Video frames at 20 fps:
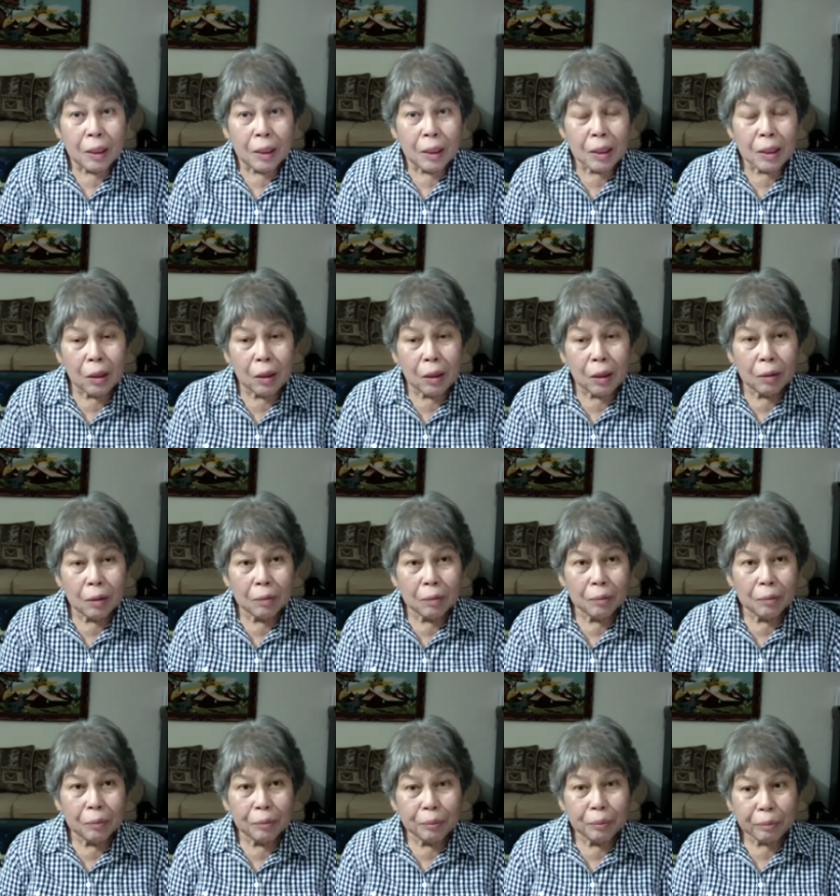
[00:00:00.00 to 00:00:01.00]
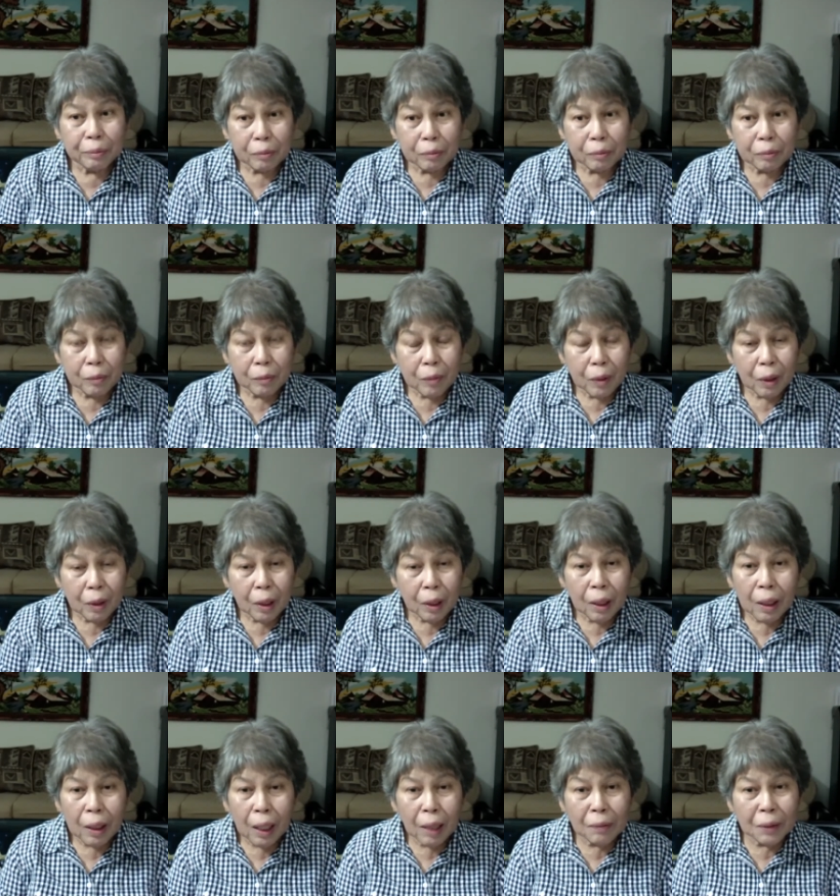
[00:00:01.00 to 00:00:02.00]
So
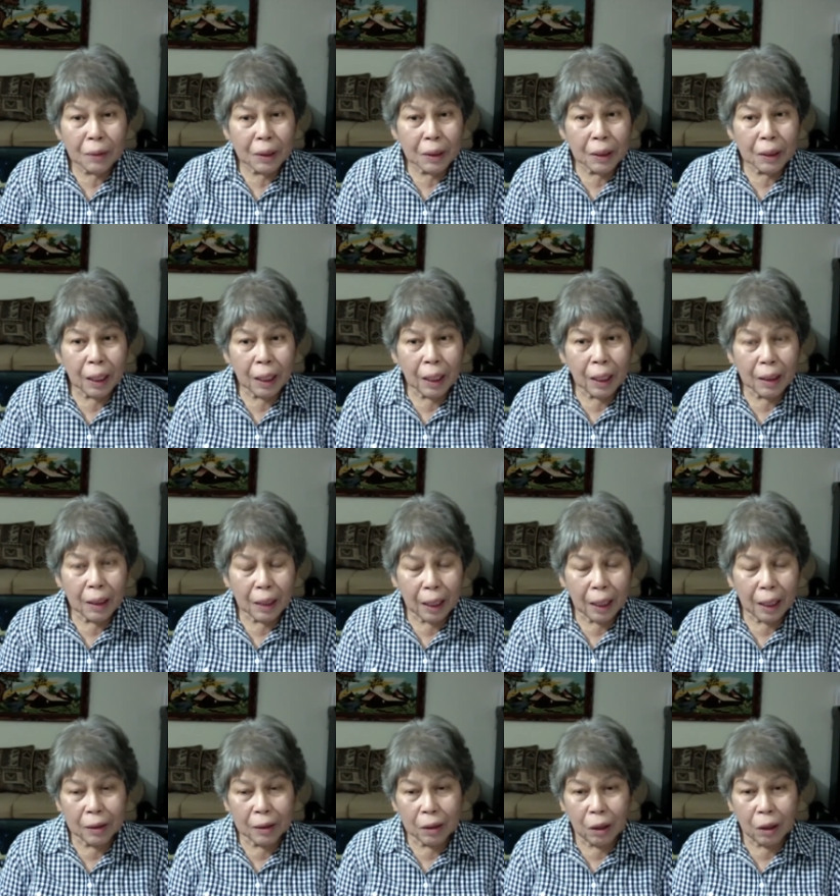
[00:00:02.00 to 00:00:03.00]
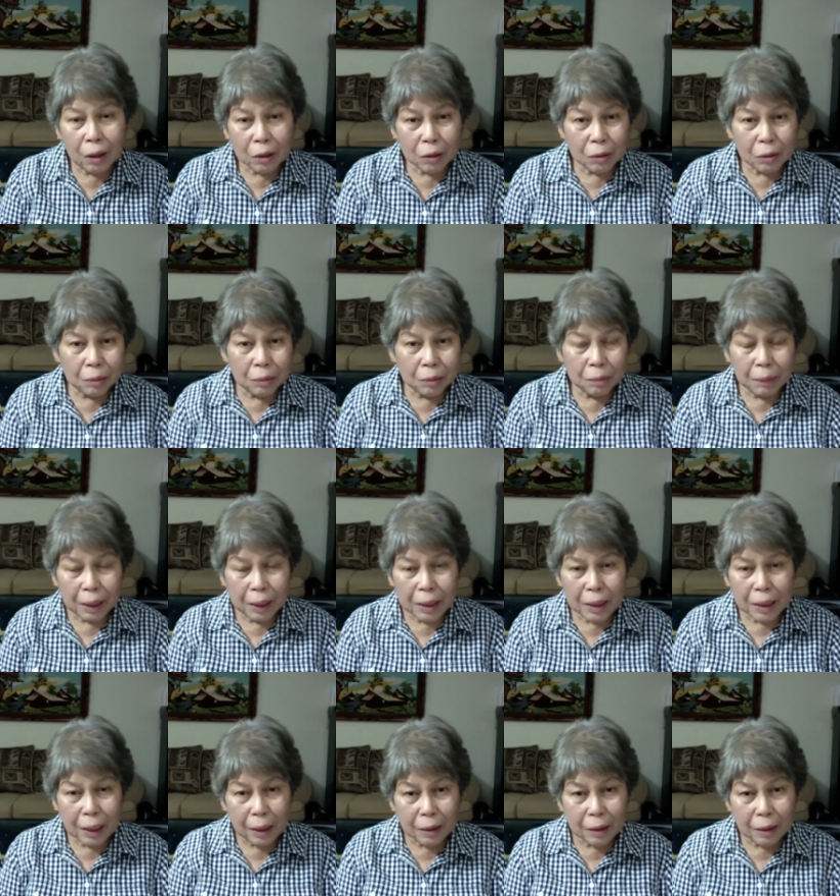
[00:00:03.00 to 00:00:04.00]
after that, I talked to my
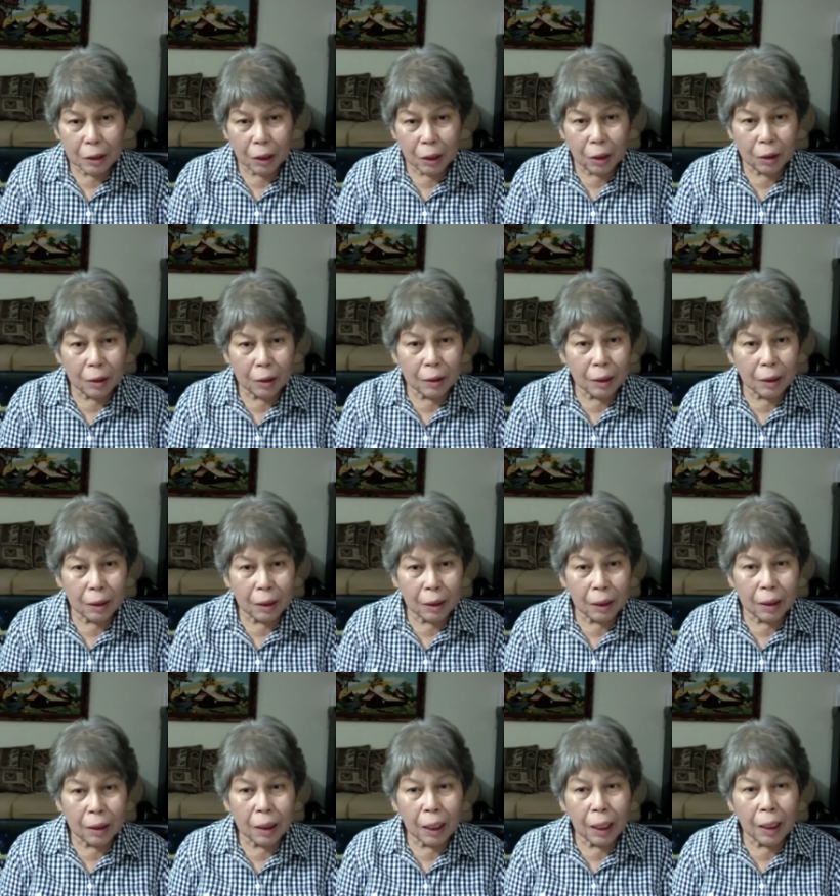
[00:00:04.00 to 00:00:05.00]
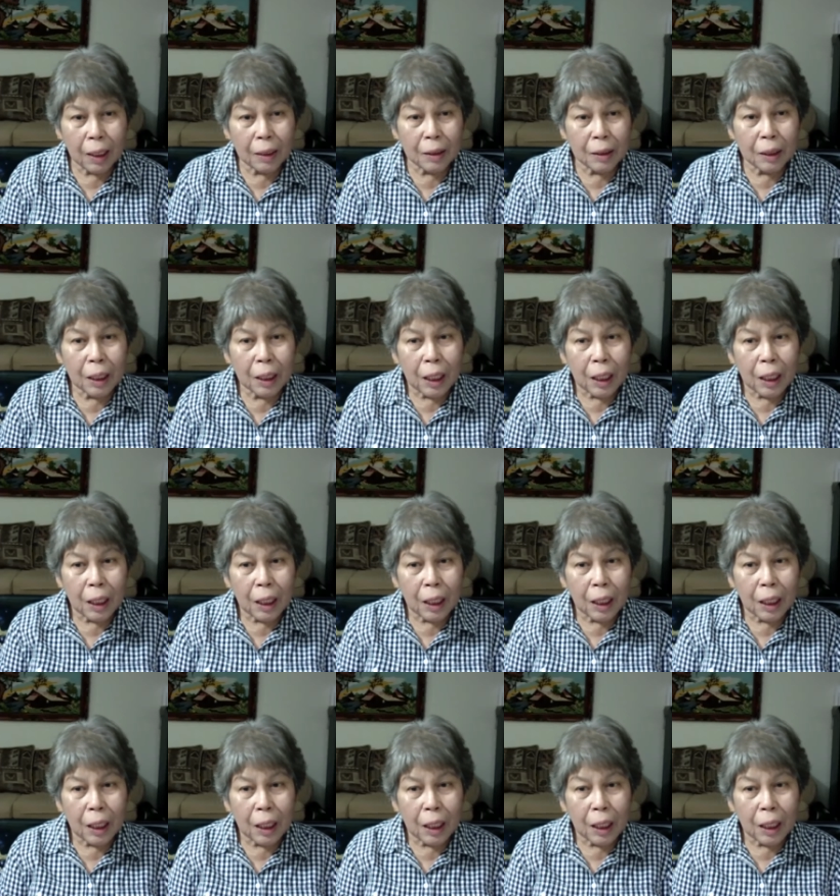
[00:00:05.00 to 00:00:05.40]
son, Jonathan,